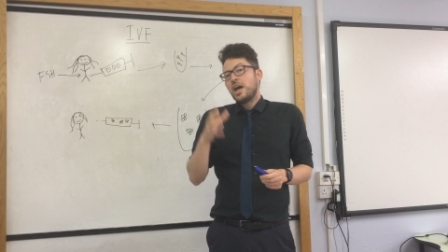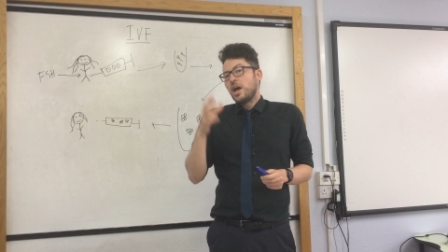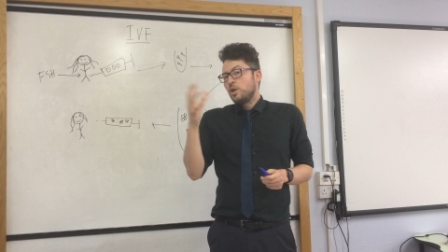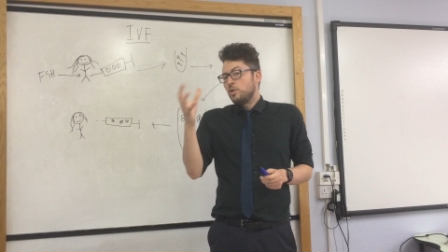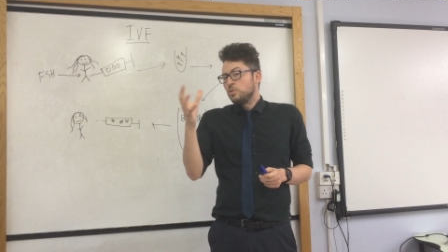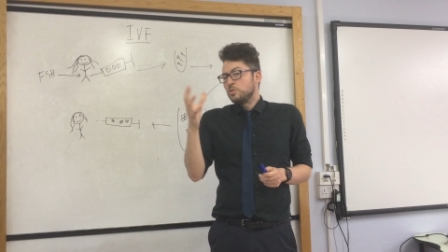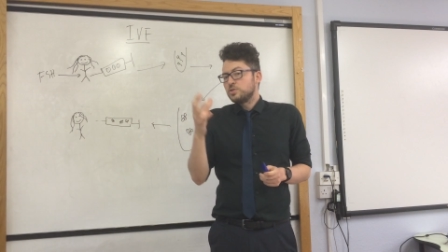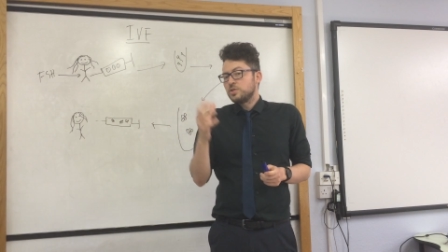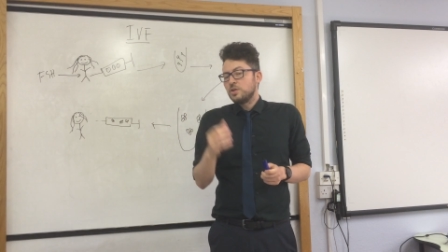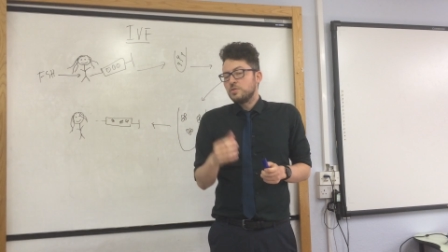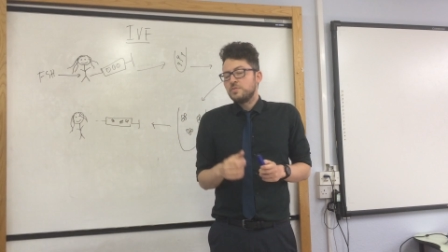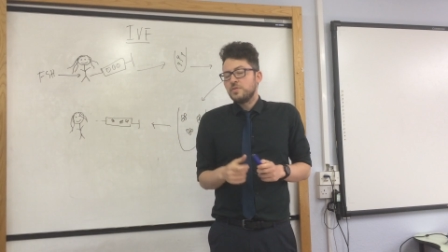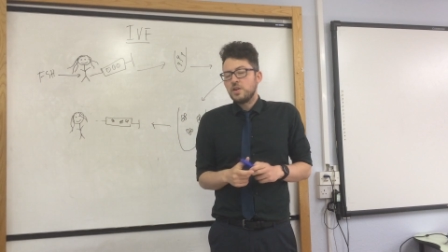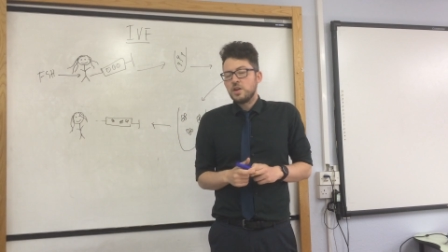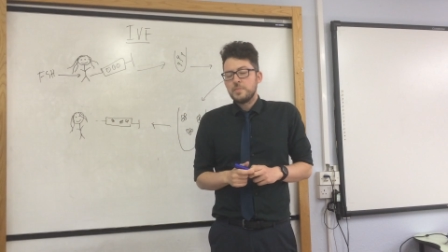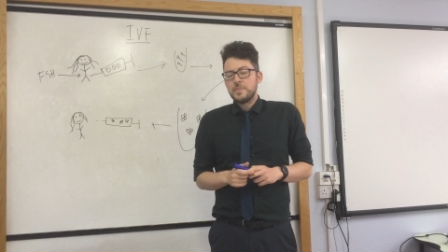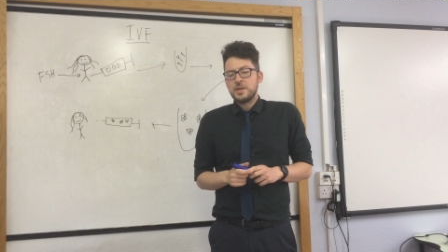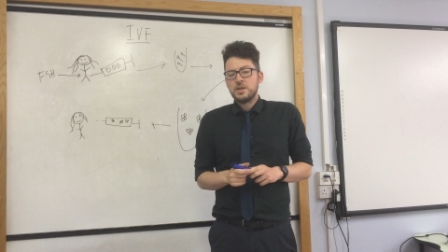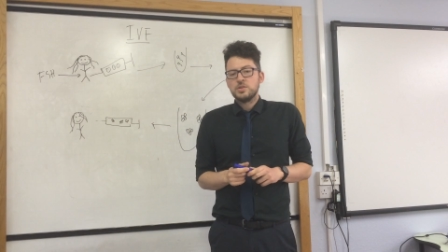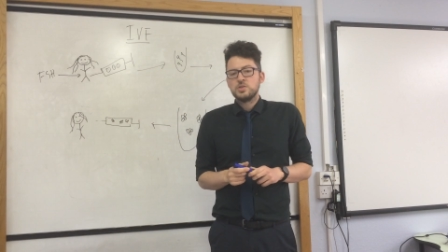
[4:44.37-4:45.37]
and also
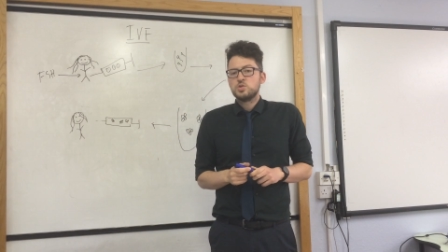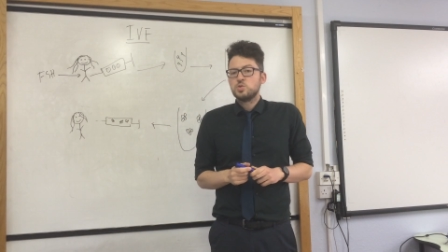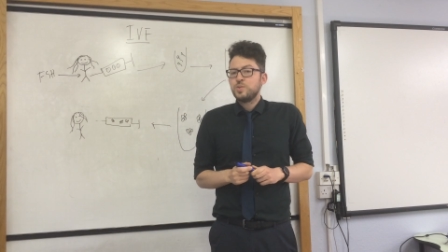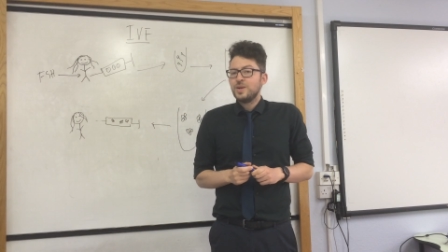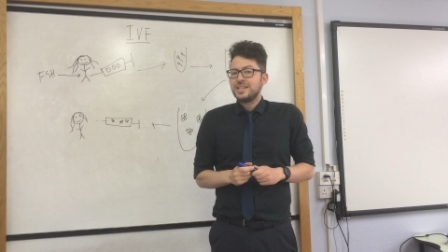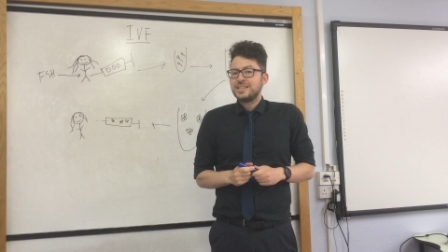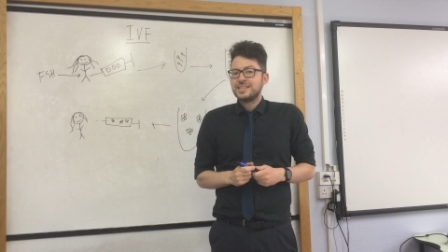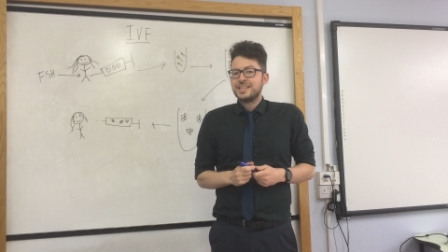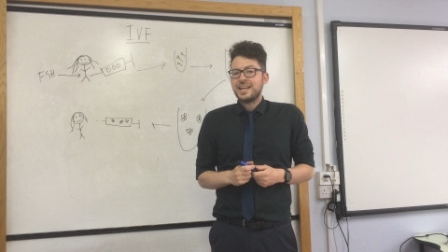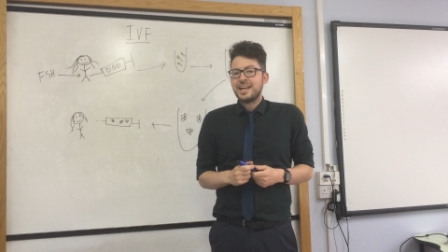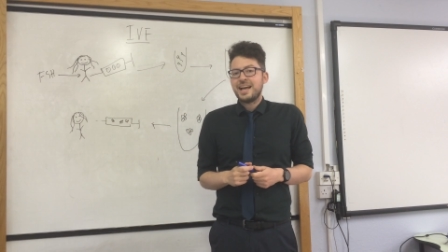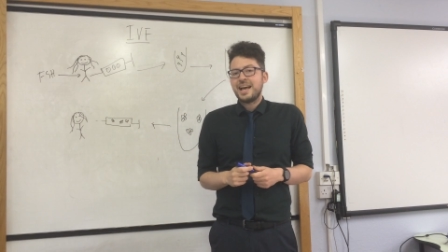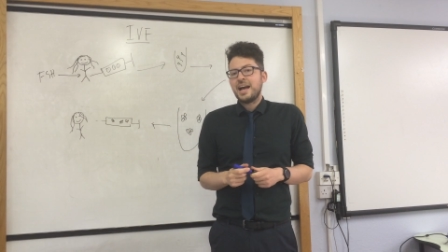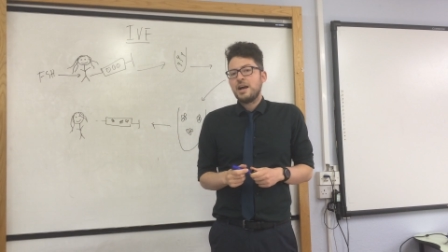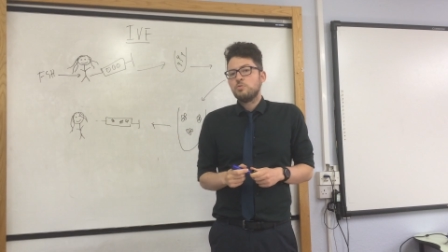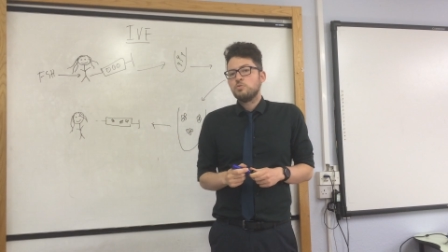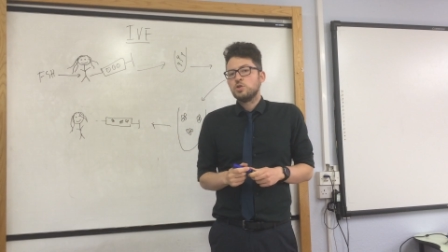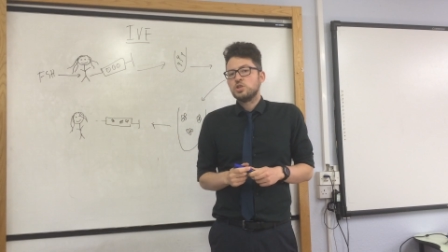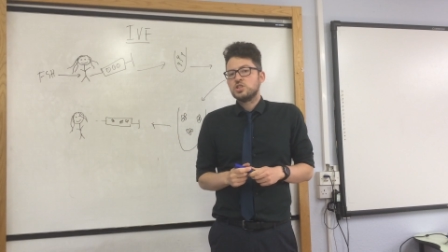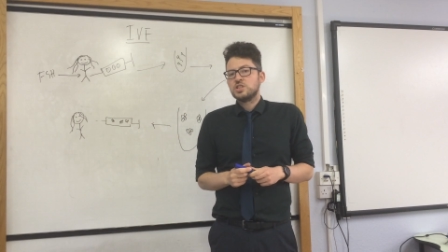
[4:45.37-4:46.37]
follow me on Twitter
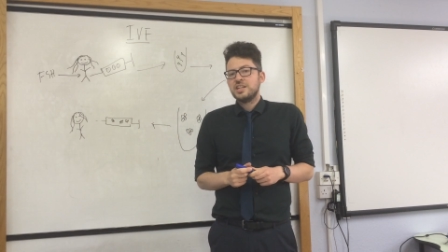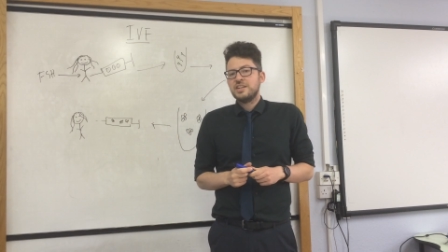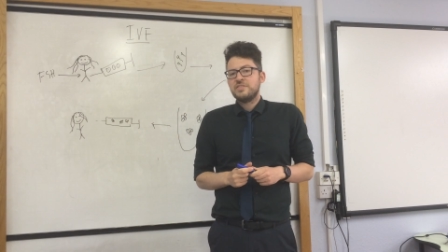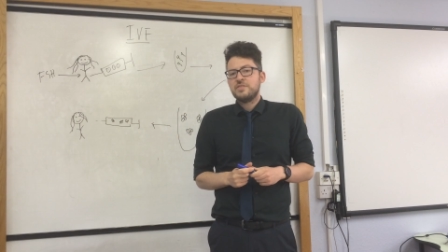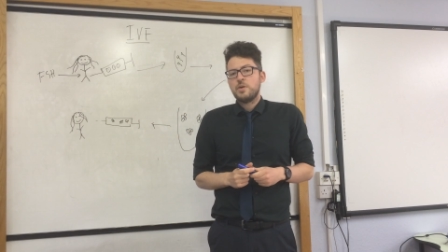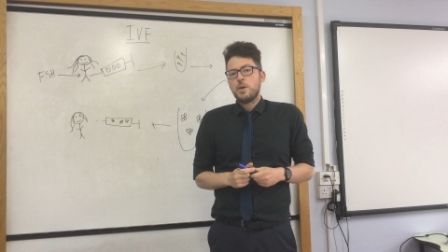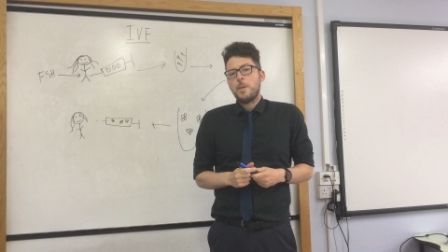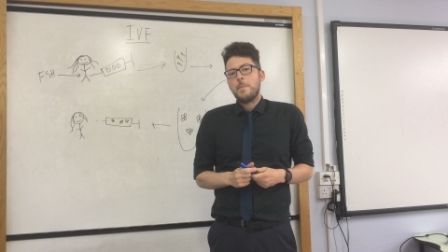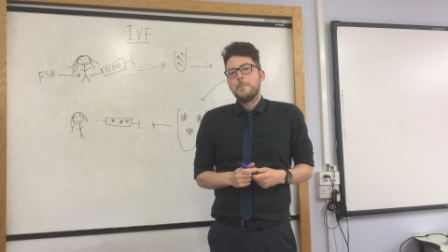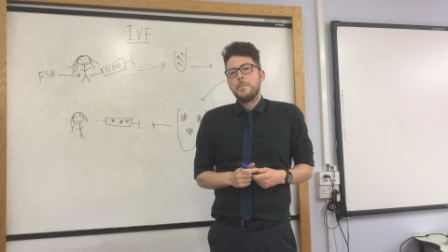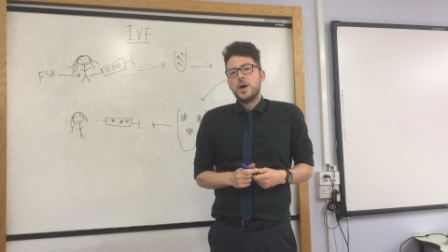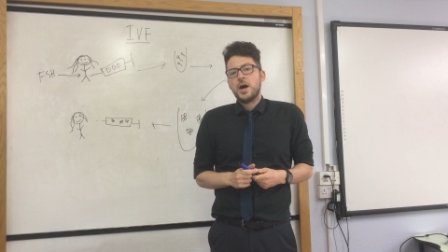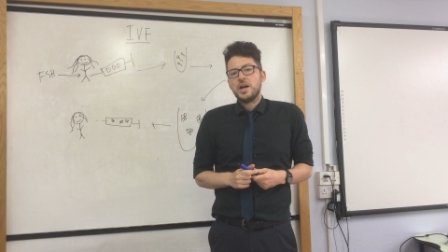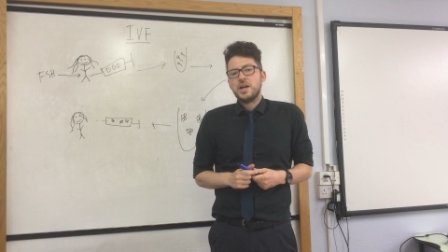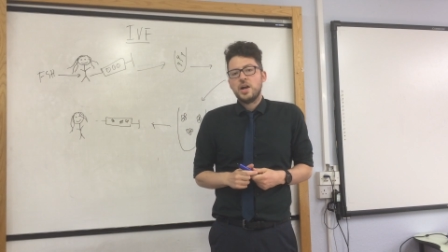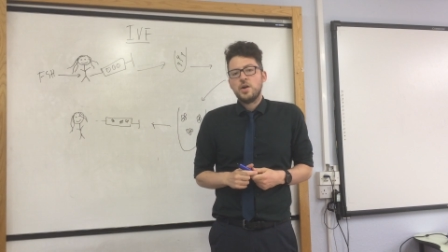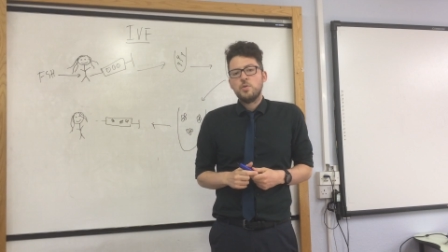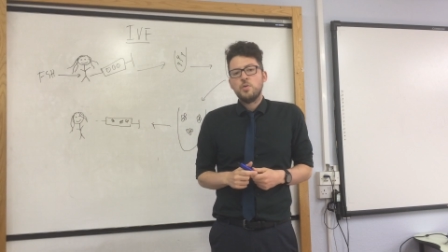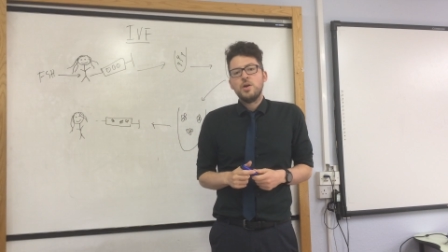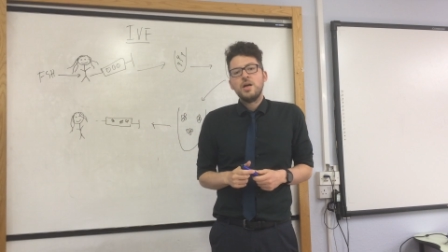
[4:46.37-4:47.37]
at Rushcliffe
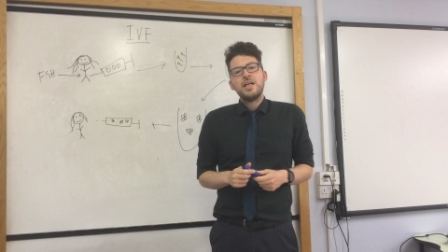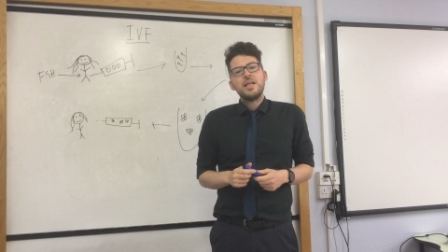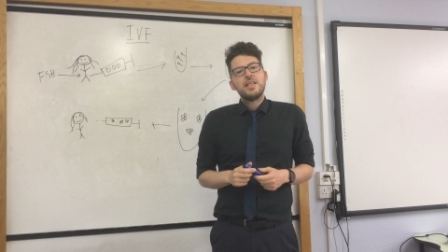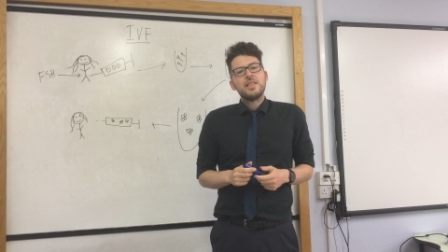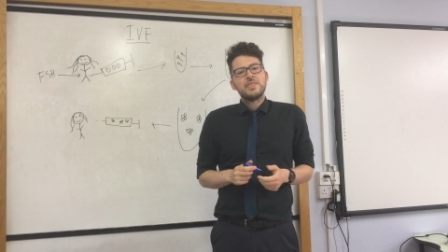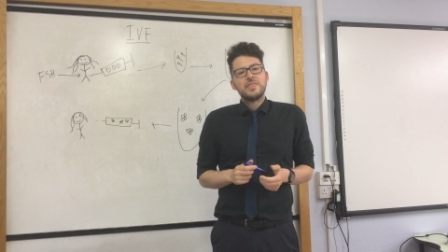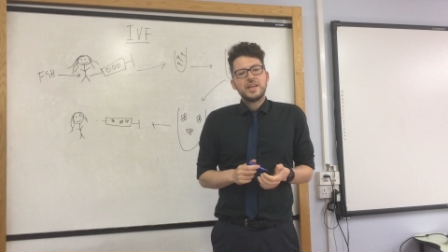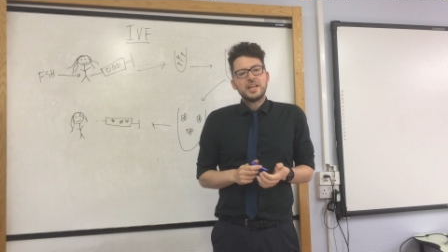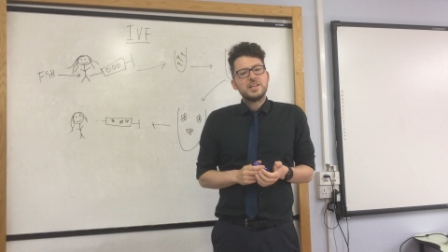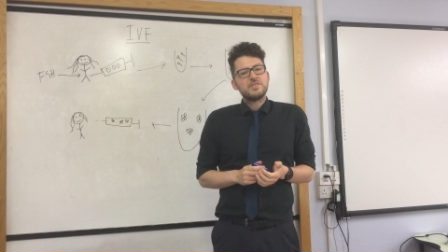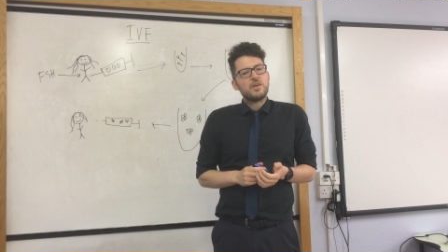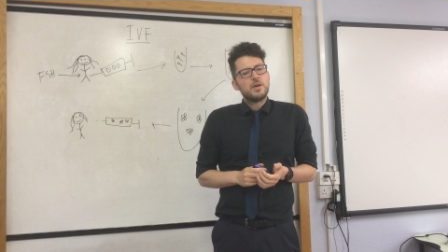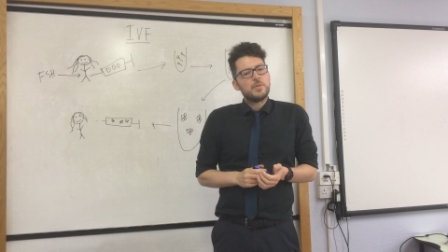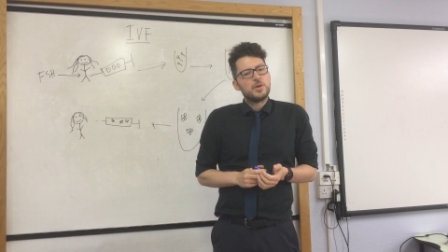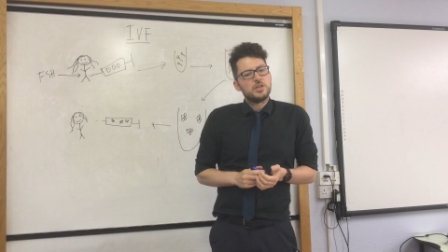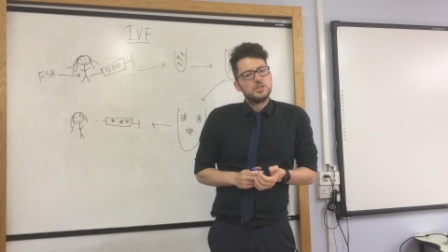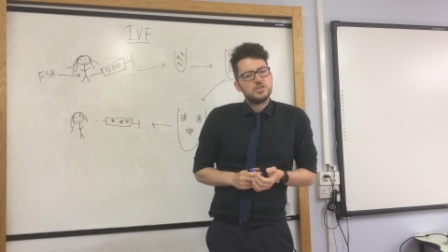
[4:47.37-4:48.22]
Bio. Thank you very